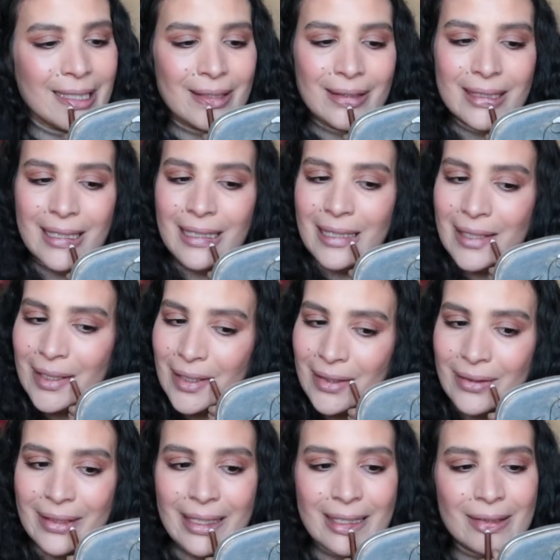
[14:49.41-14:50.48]
What I like to
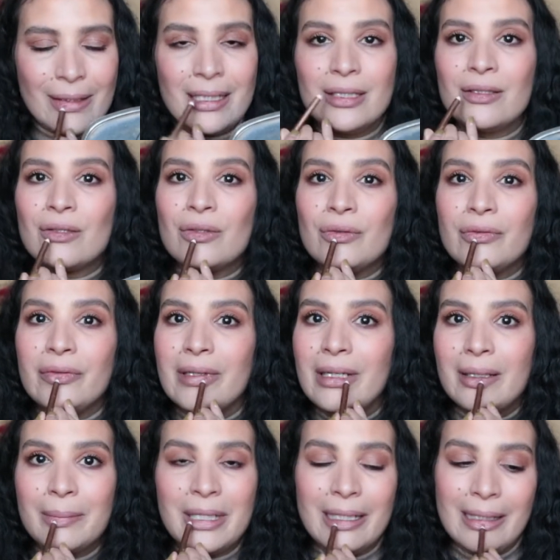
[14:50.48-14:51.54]
do as well is to
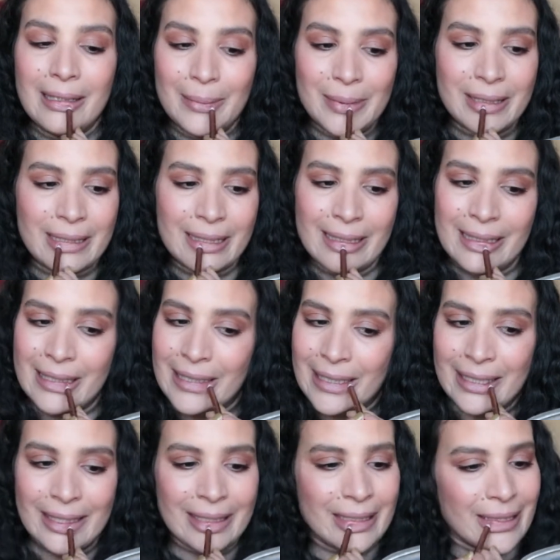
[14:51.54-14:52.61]
filling my lips
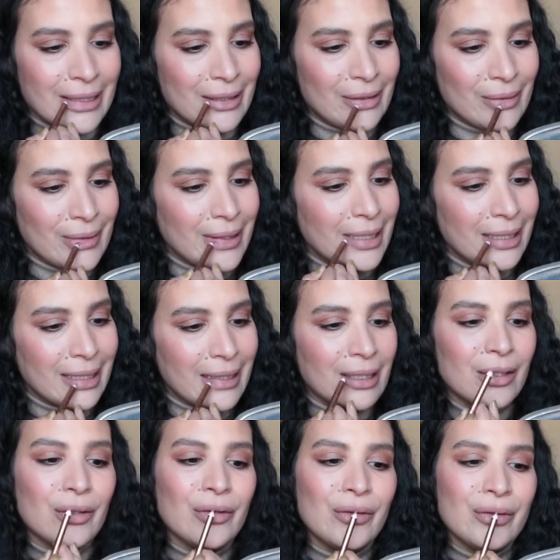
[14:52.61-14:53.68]
to really
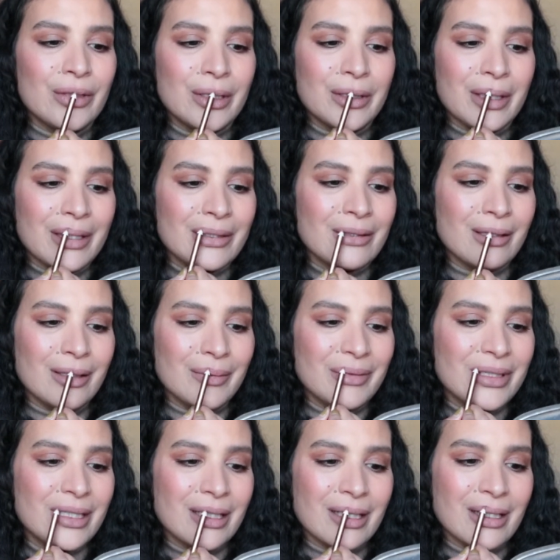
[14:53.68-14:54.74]
use it as a
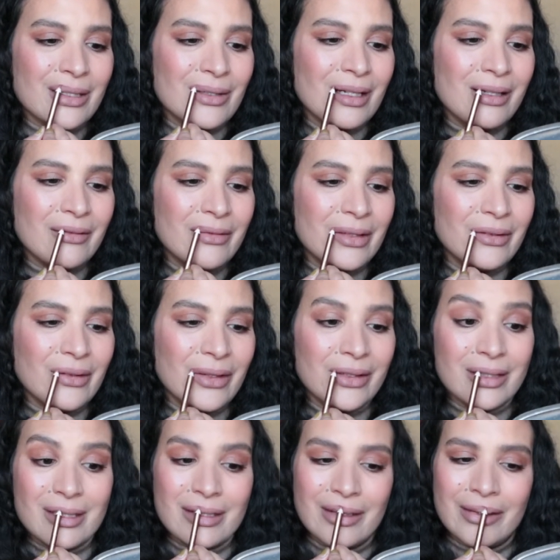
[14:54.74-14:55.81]
lipstick as well, even though
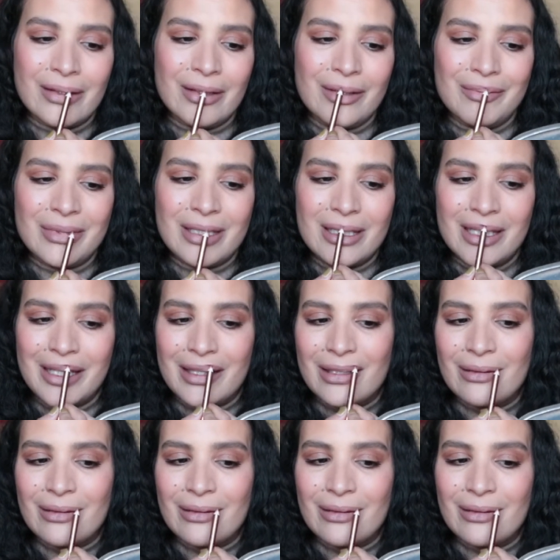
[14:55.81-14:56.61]
it's not a lipstick.